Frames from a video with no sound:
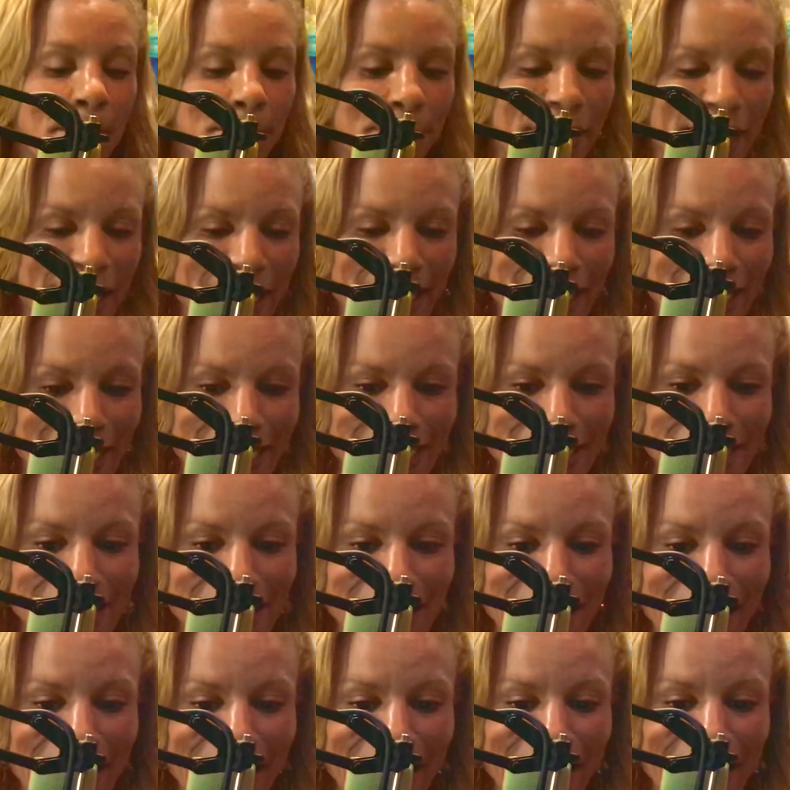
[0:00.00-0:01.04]
Penis
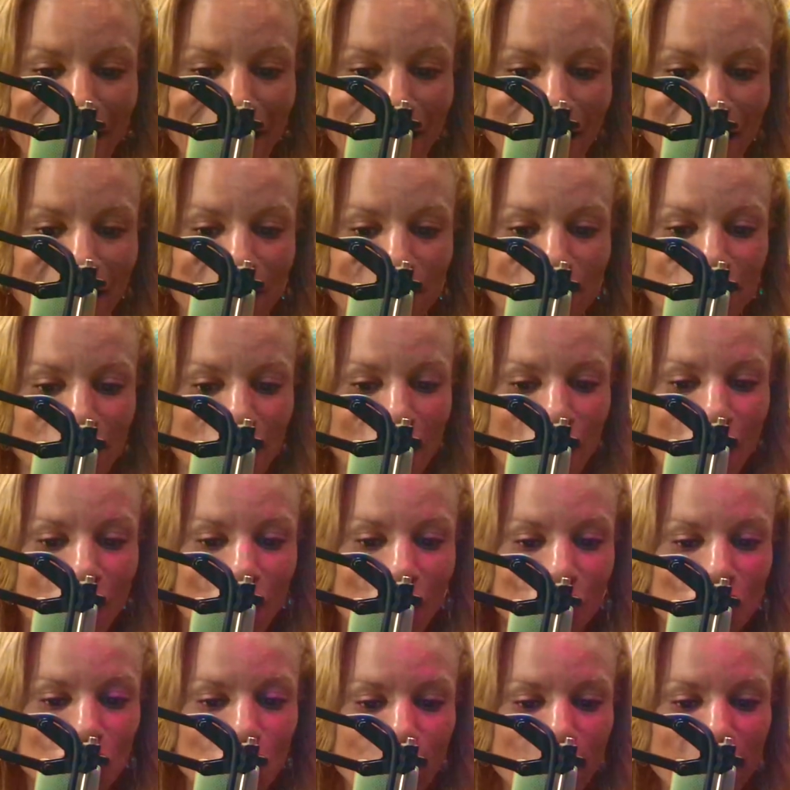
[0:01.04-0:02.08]
sleeves.
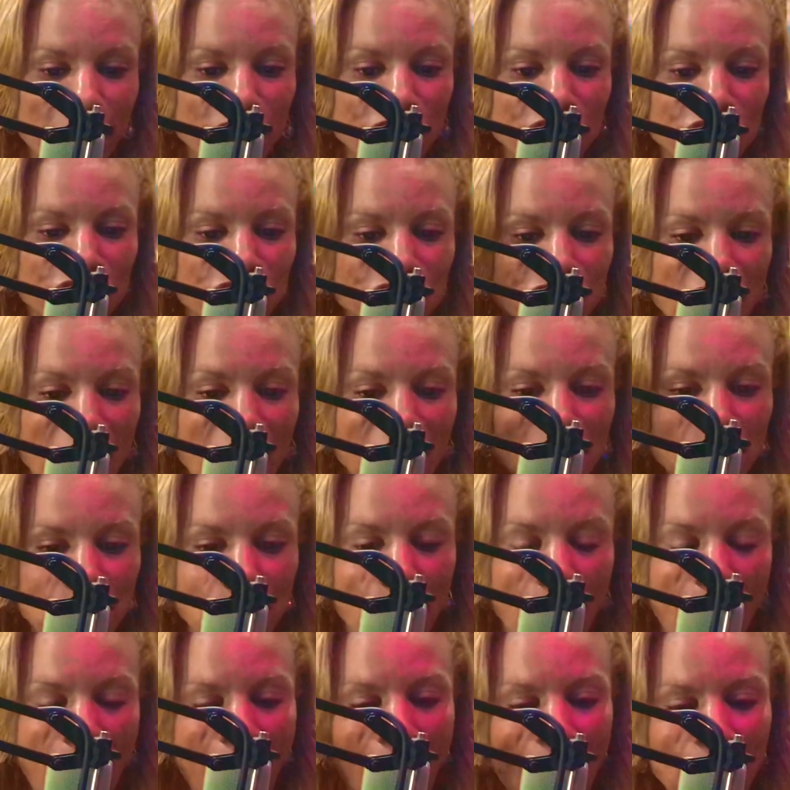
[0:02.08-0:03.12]
You can just
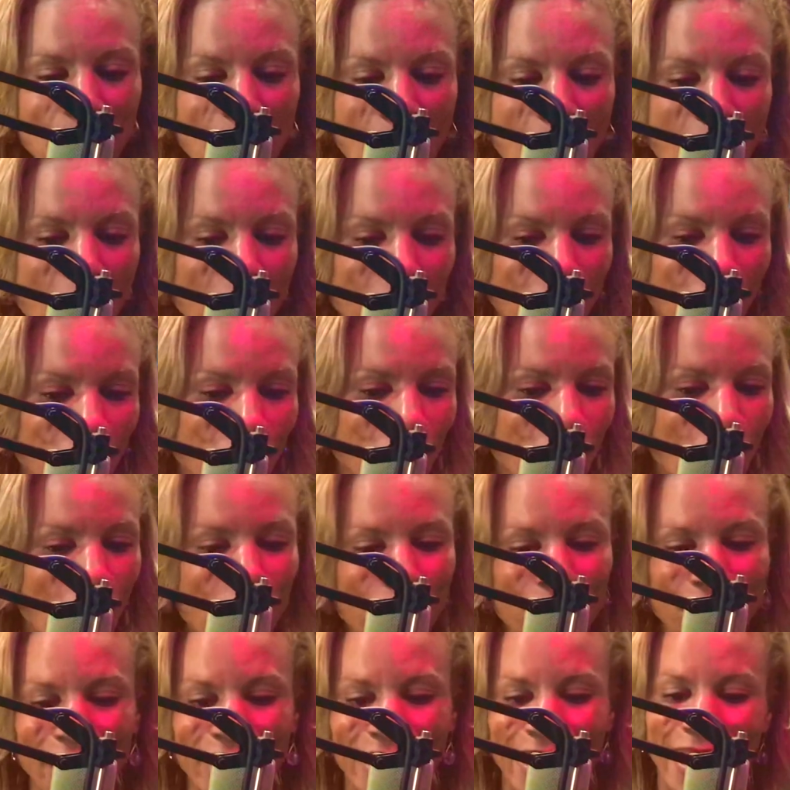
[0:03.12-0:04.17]
pop on a
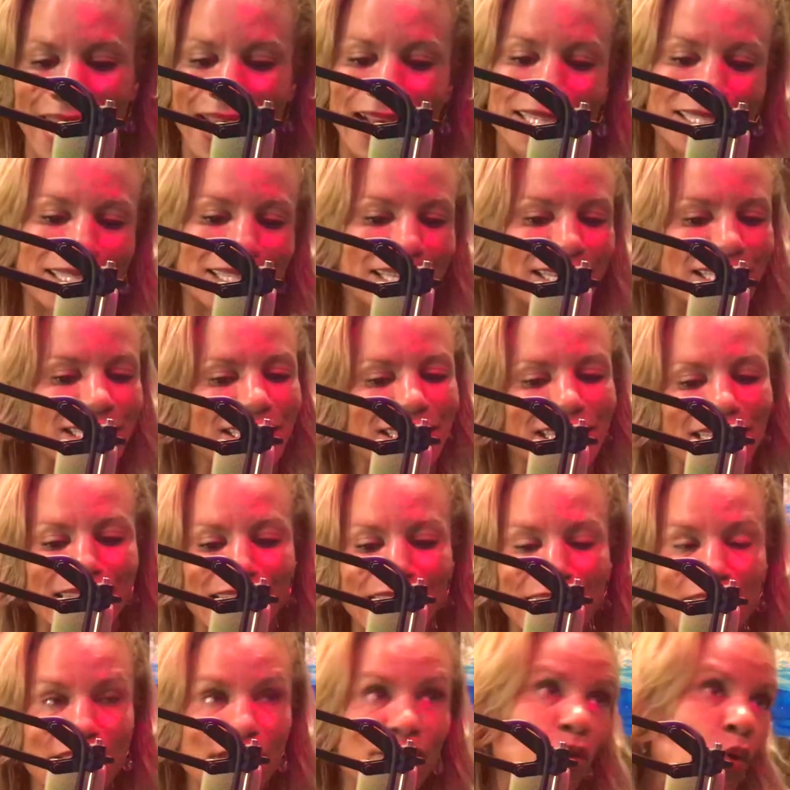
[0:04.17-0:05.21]
girth enhancing
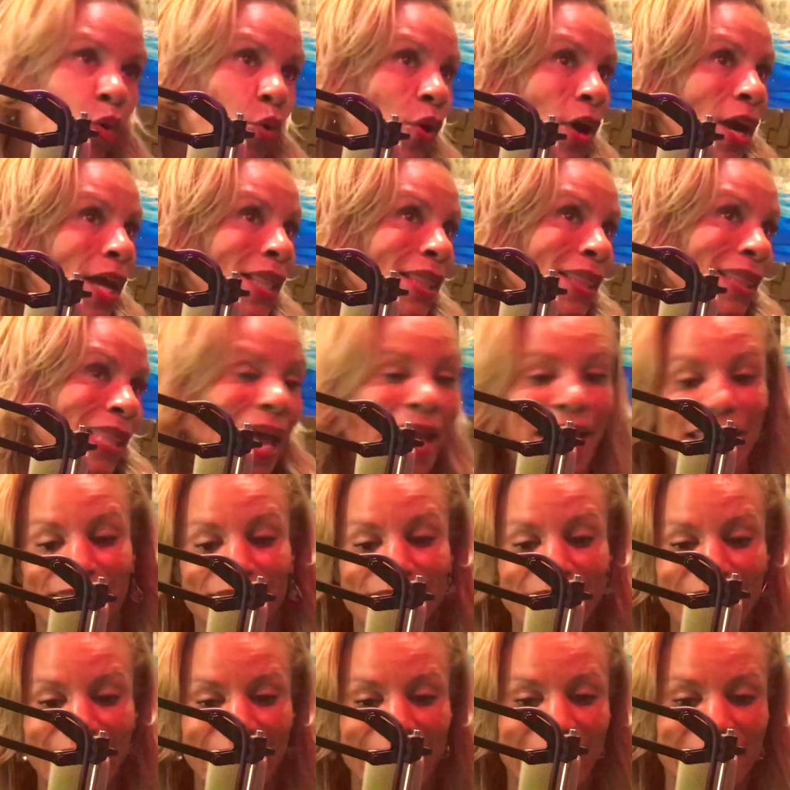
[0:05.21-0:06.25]
sleeve or a length
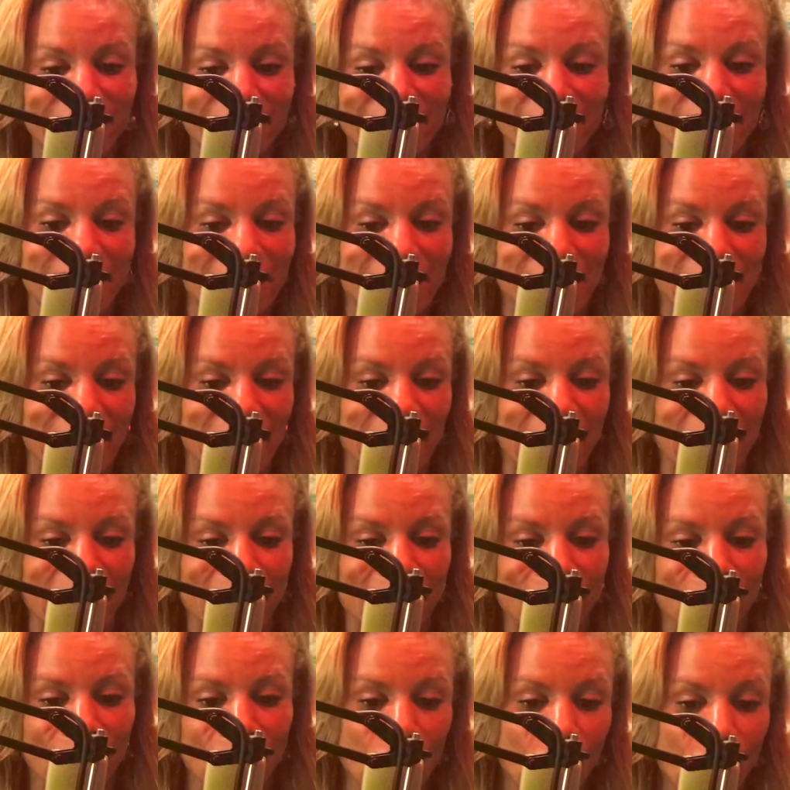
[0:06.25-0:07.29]
enhancing
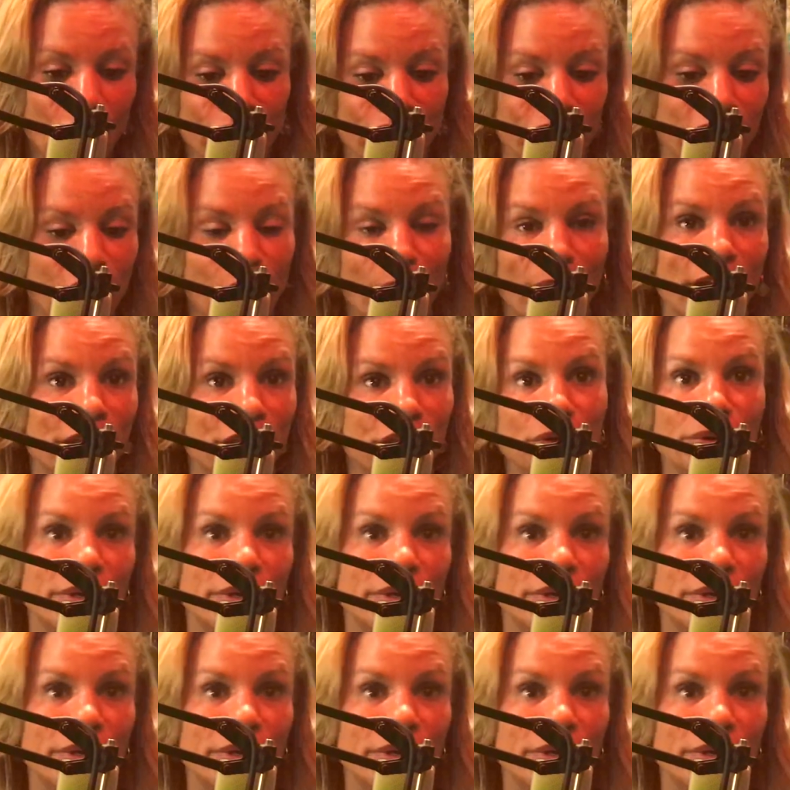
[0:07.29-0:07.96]
sleeve, or you know what?